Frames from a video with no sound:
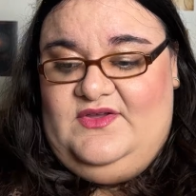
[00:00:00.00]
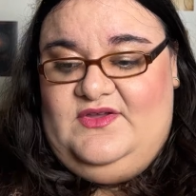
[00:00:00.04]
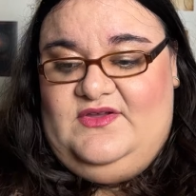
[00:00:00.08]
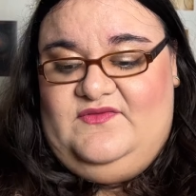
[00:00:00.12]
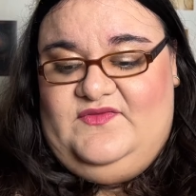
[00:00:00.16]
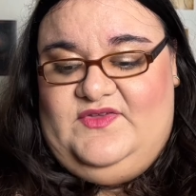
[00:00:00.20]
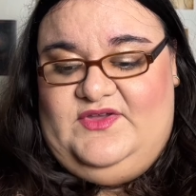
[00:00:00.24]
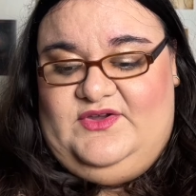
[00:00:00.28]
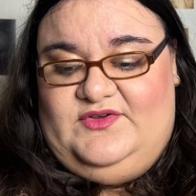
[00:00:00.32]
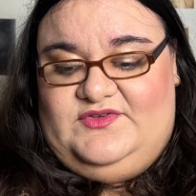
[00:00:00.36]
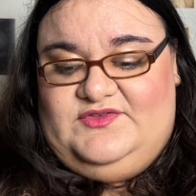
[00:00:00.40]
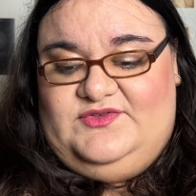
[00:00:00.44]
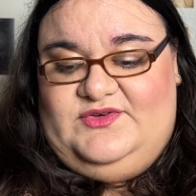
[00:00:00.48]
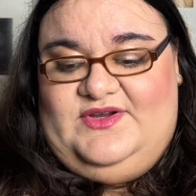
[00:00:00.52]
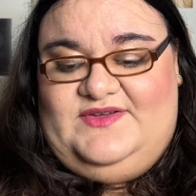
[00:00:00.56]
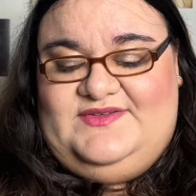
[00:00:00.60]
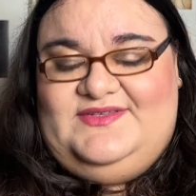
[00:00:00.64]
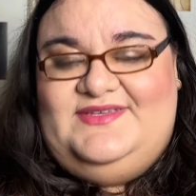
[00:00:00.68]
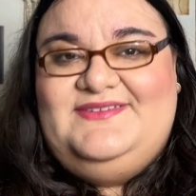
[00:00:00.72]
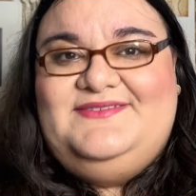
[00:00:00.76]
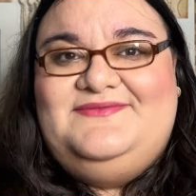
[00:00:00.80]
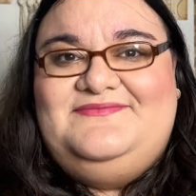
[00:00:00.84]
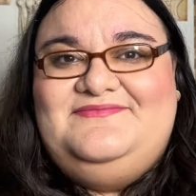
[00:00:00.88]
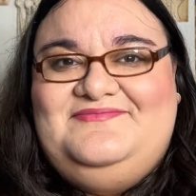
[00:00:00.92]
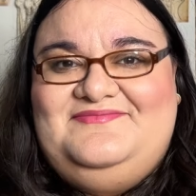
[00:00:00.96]
Fingers crossed.
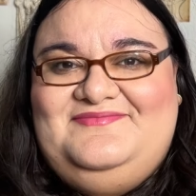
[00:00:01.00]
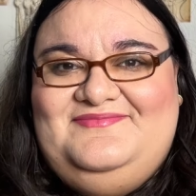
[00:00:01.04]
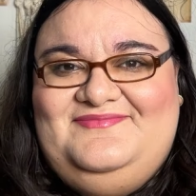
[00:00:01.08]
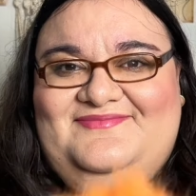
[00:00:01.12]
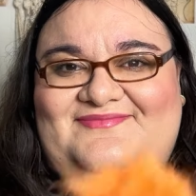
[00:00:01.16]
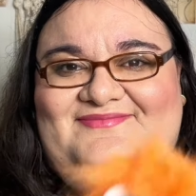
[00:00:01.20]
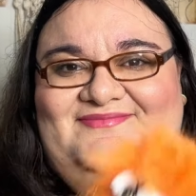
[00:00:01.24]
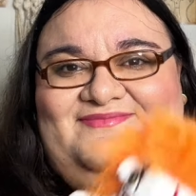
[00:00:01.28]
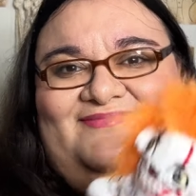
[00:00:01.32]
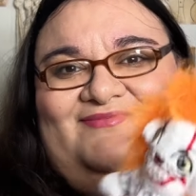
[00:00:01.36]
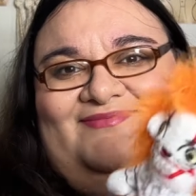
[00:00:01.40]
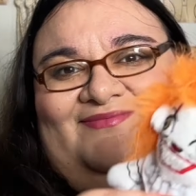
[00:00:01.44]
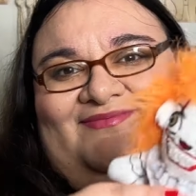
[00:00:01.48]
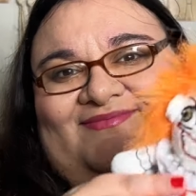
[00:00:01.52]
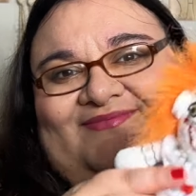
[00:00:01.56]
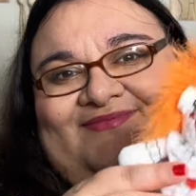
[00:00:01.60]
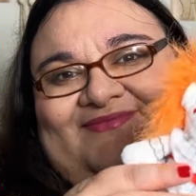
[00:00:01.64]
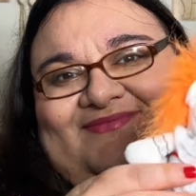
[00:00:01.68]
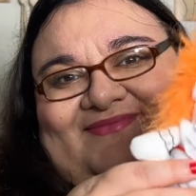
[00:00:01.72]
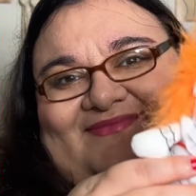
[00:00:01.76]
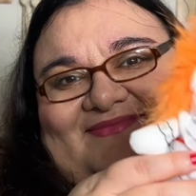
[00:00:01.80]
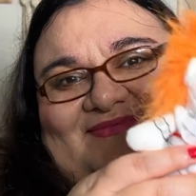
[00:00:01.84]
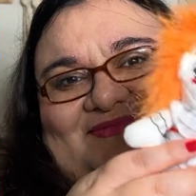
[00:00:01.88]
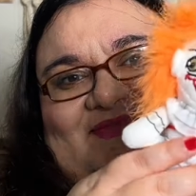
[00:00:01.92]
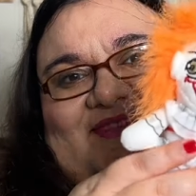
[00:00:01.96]

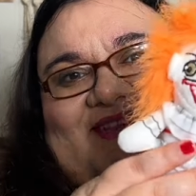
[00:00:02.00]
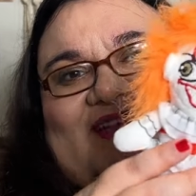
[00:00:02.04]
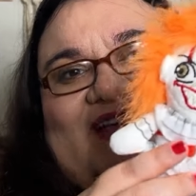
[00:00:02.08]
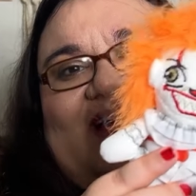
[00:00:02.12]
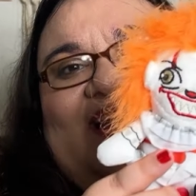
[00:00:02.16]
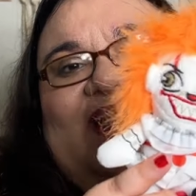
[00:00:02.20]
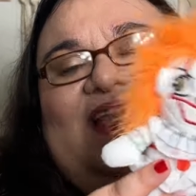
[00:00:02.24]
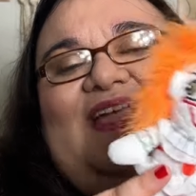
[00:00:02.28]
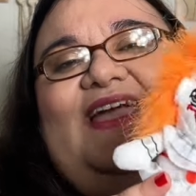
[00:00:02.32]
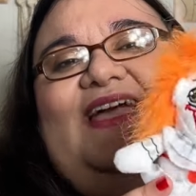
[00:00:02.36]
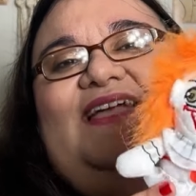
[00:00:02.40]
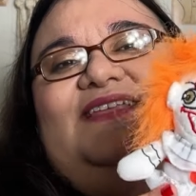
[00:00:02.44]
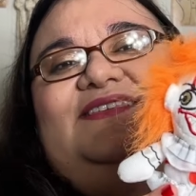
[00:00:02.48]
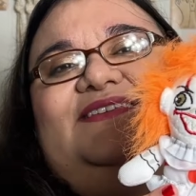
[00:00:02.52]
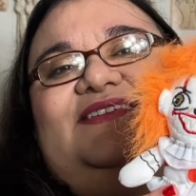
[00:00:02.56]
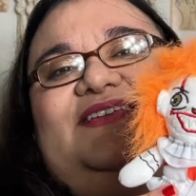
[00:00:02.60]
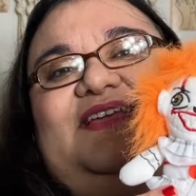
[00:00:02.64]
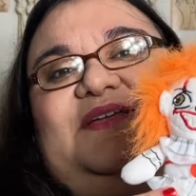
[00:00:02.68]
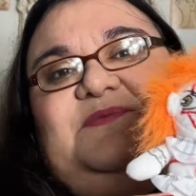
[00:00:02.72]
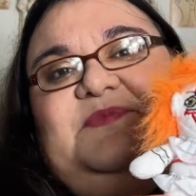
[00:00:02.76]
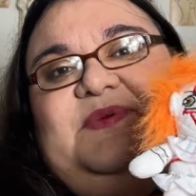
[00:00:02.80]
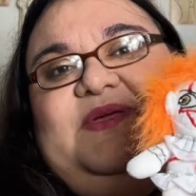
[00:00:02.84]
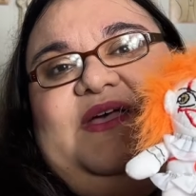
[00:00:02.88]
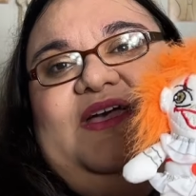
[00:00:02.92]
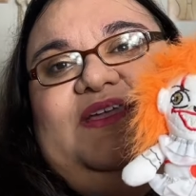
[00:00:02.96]
I had to
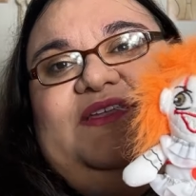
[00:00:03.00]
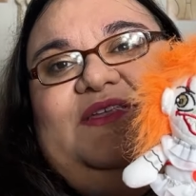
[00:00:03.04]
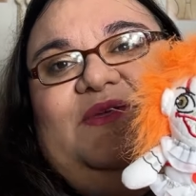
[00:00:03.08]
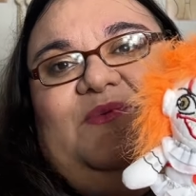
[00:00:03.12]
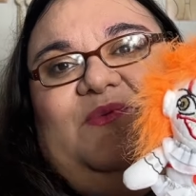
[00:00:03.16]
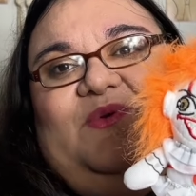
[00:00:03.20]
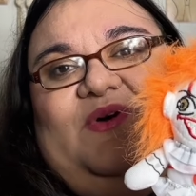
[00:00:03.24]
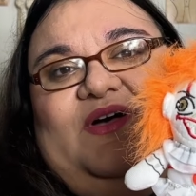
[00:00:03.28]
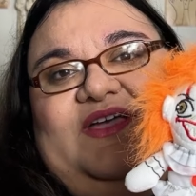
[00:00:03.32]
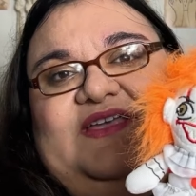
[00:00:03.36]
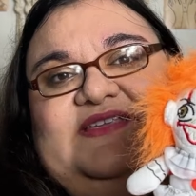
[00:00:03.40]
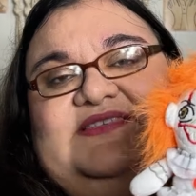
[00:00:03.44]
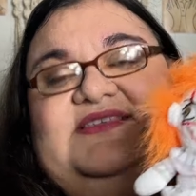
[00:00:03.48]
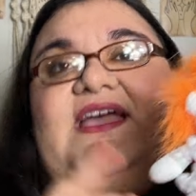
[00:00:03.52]
get Pennywise.